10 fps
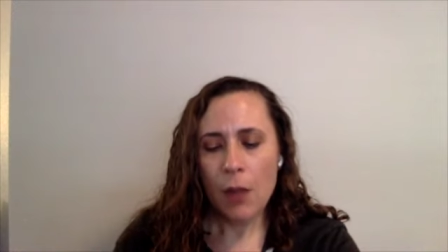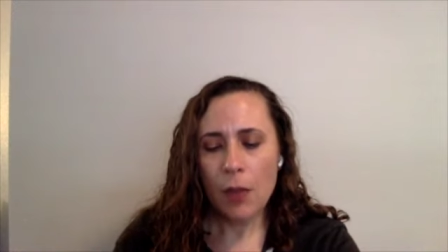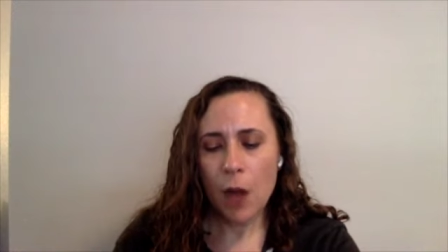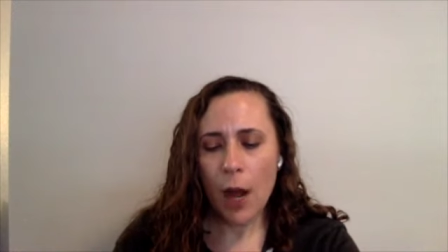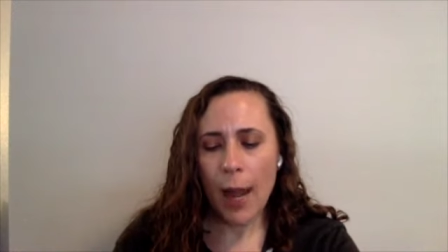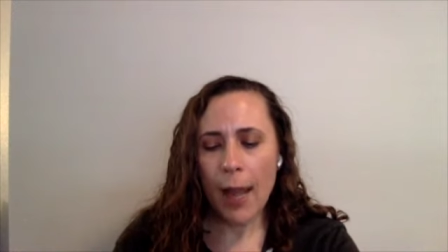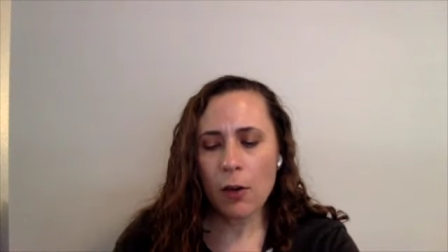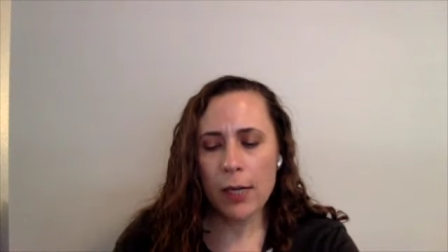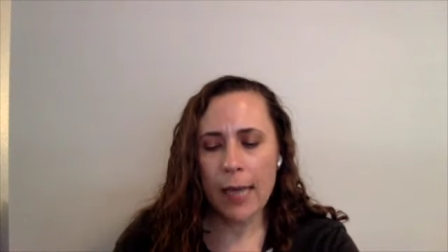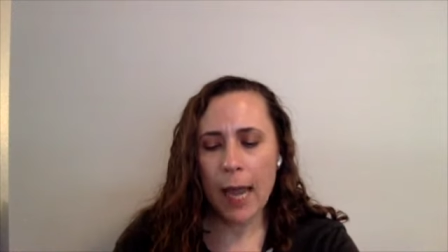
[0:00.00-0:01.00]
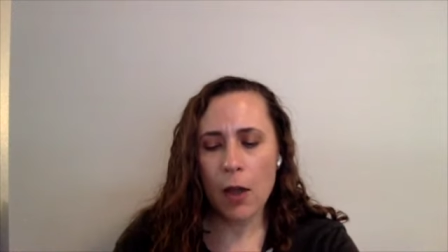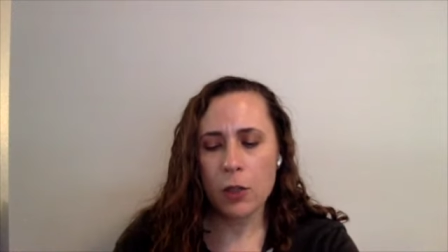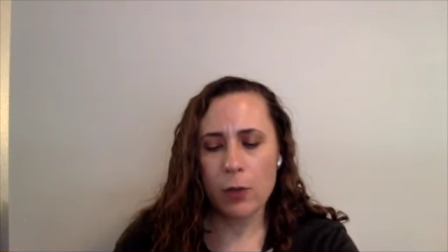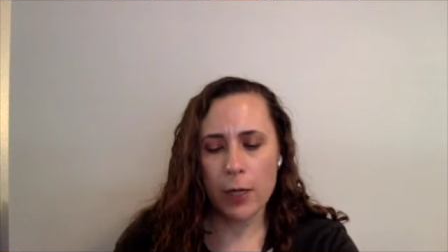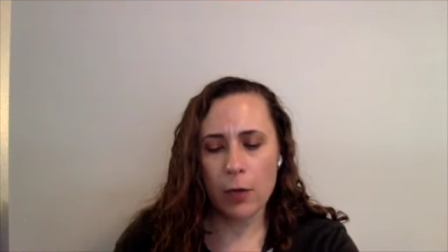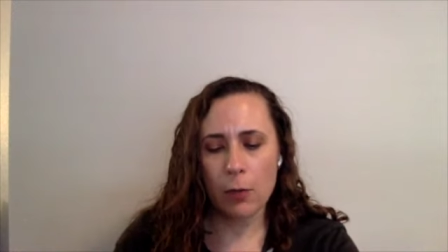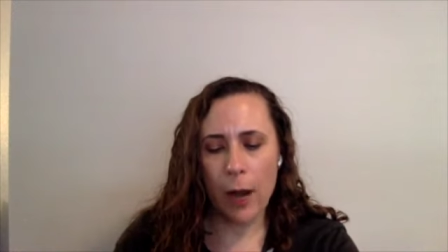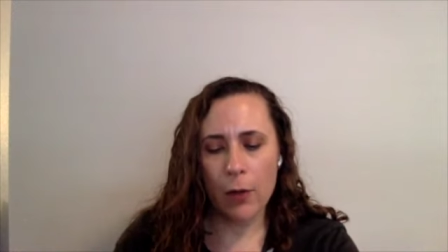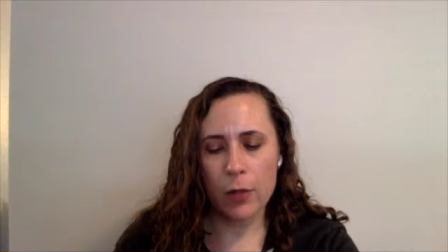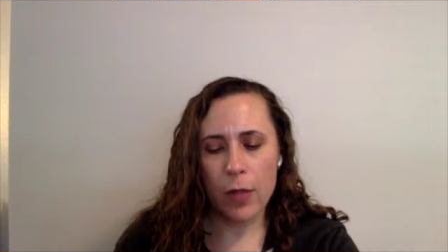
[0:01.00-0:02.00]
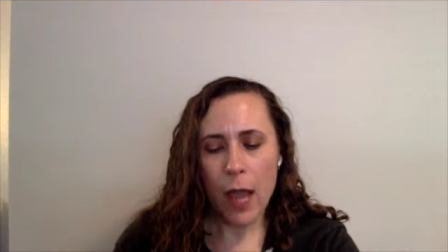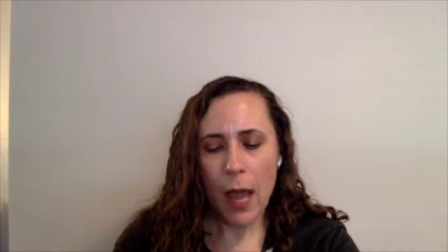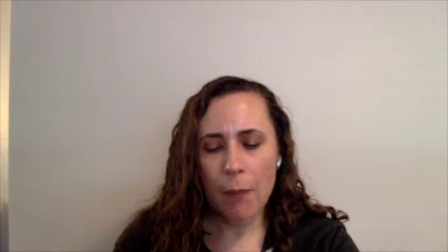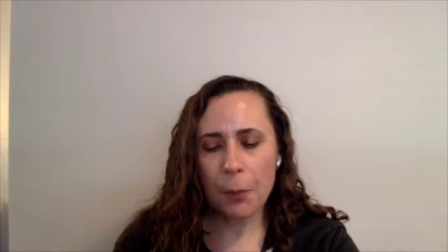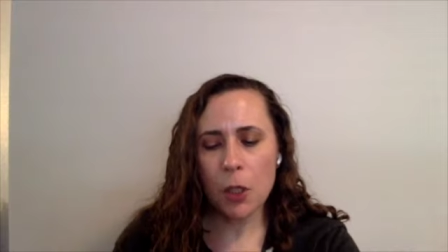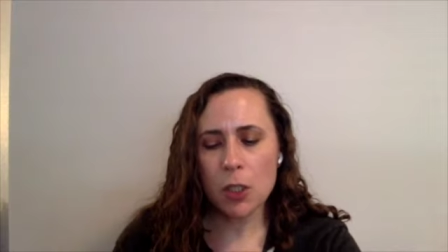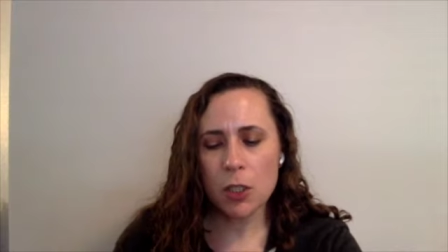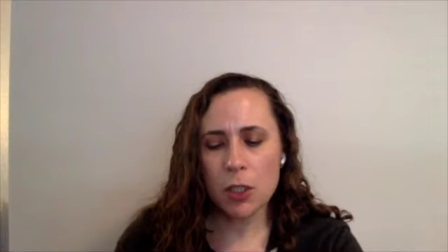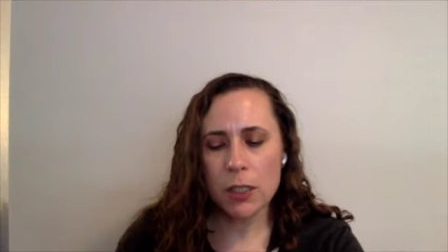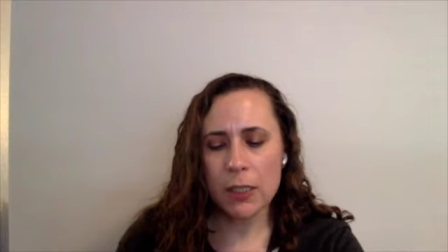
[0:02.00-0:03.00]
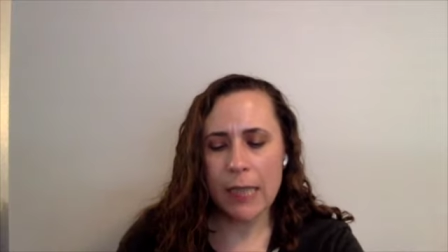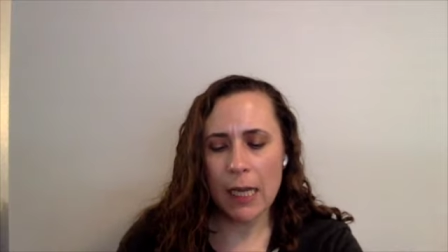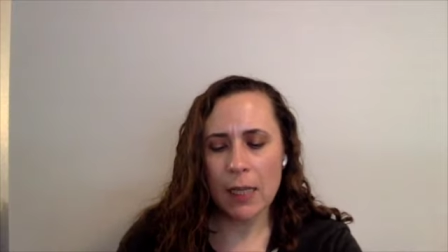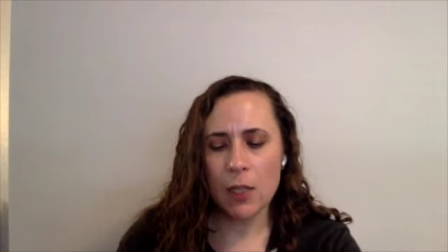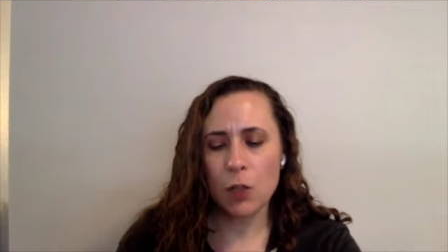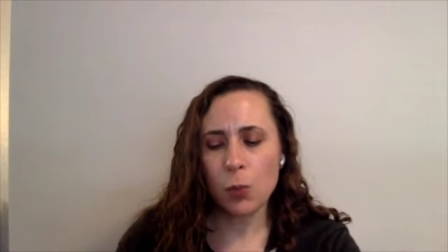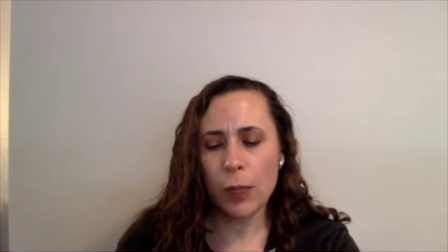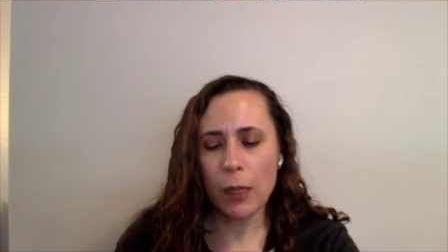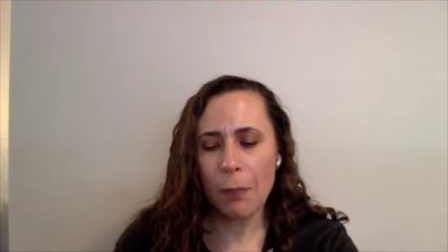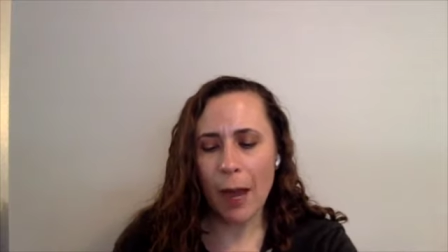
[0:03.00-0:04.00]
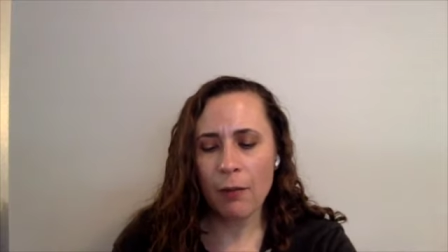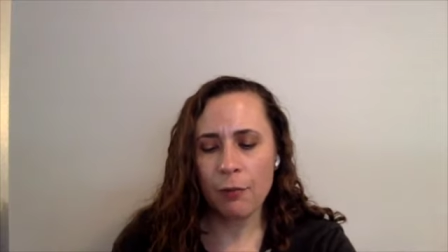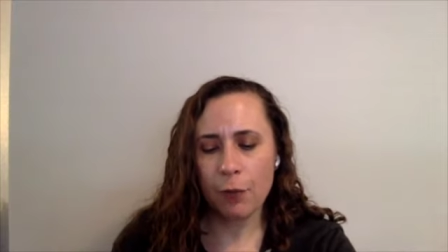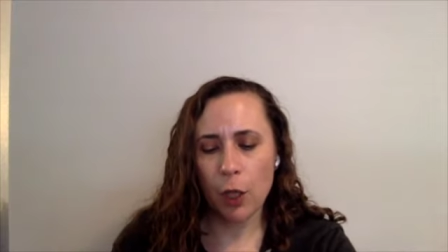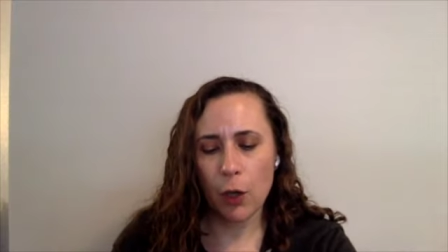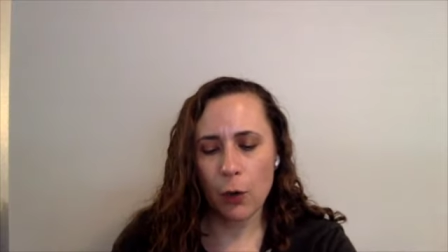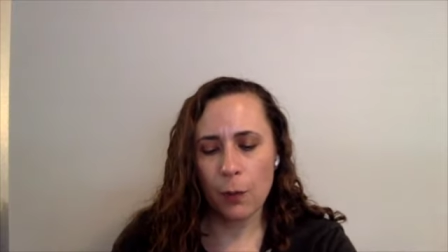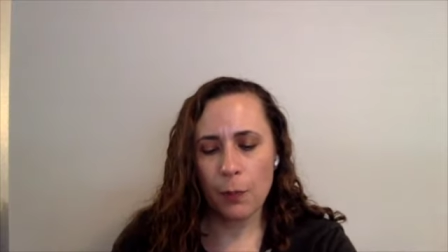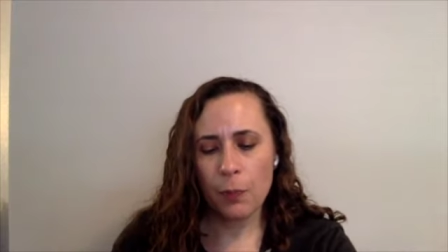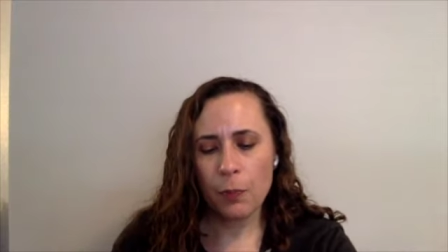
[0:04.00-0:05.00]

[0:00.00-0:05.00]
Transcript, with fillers: There are angry cows running around, and birds are getting this really bad flu.